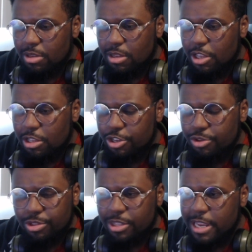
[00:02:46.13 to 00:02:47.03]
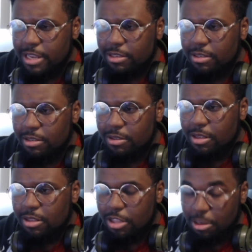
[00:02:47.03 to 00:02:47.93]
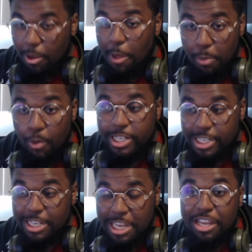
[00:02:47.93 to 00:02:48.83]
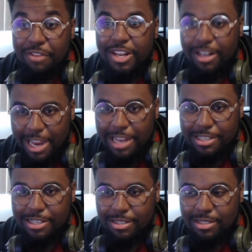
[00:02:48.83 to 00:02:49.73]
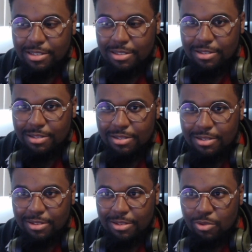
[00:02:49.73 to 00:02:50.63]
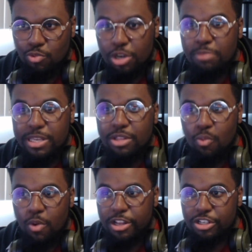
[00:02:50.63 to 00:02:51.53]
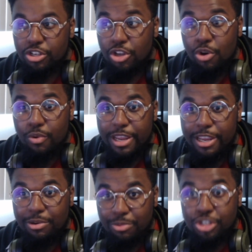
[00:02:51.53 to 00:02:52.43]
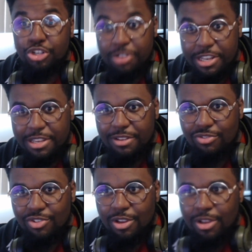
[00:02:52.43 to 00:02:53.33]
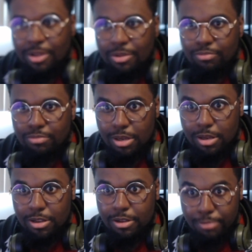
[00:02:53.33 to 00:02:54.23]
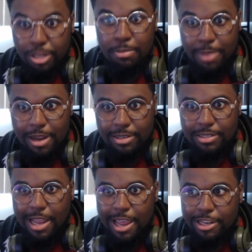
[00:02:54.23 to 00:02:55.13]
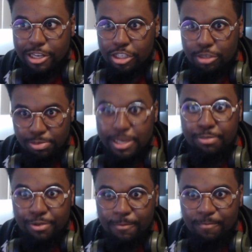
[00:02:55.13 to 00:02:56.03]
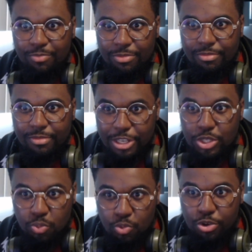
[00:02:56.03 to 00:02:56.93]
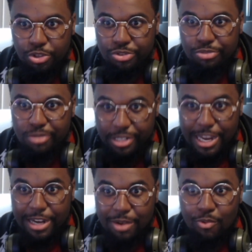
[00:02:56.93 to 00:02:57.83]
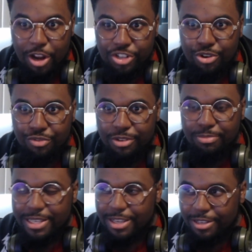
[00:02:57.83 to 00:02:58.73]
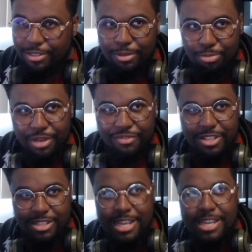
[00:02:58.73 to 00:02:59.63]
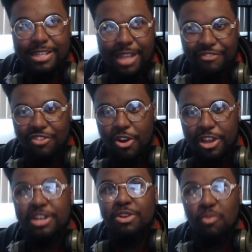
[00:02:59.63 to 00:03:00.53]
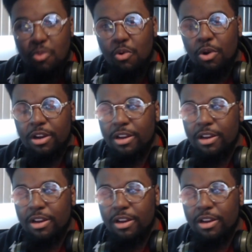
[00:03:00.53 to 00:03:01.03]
And you would think the appointed king of Atlantis would be the one to go and retrieve the mother box that his people is sworn to protect and watch over, because the previous king that fought in the war,